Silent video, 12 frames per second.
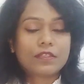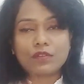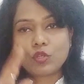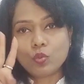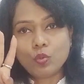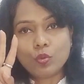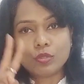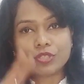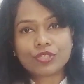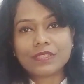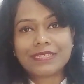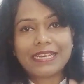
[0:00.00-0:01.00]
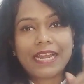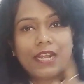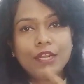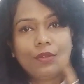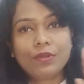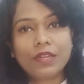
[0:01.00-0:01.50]
2 questions.
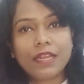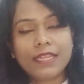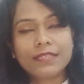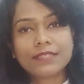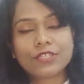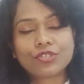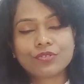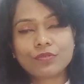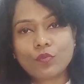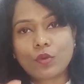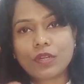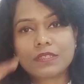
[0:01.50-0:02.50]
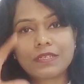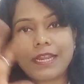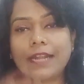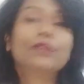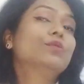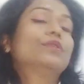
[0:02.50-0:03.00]
Land utilization. What is
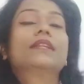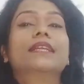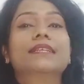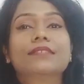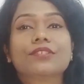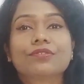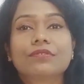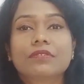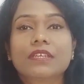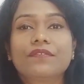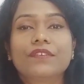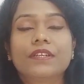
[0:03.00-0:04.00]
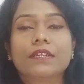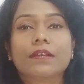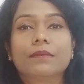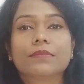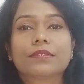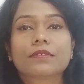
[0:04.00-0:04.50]
land utilization? If it
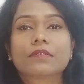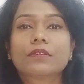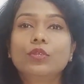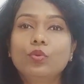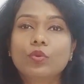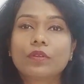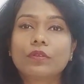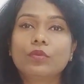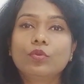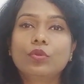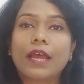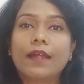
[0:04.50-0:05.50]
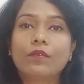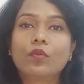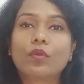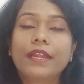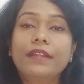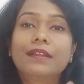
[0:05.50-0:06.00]
comes, you have to
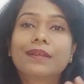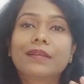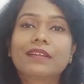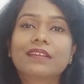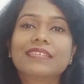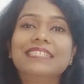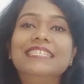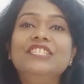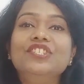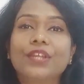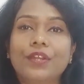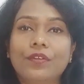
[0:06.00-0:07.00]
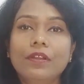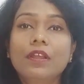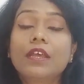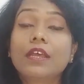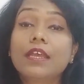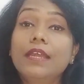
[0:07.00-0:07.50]
write in general.
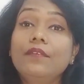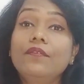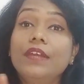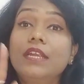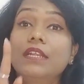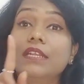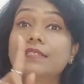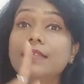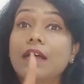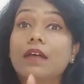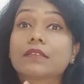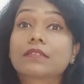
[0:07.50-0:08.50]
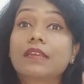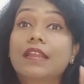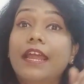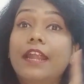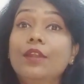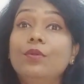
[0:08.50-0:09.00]
If it is asked
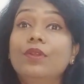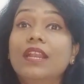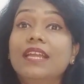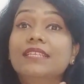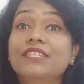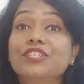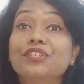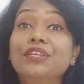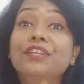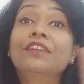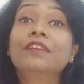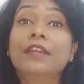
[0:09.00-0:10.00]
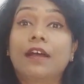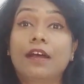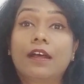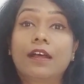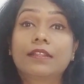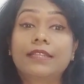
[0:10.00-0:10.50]
land utilization in
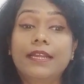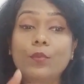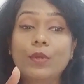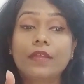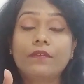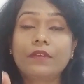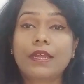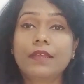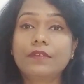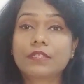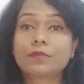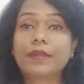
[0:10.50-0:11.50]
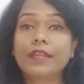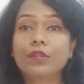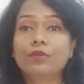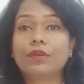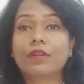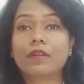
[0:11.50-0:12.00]
India, that whatever I have explained
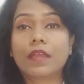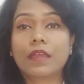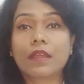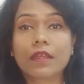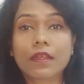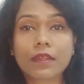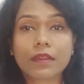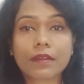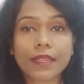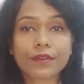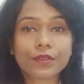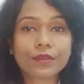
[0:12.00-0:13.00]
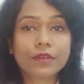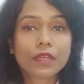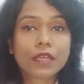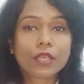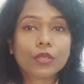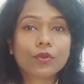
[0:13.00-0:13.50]
you right here,
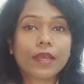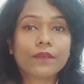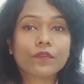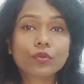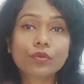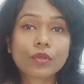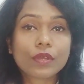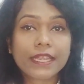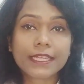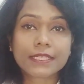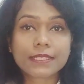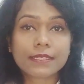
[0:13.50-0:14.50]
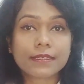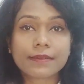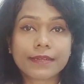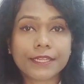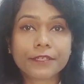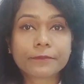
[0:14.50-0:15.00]
you have to
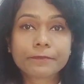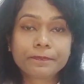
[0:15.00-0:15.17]
write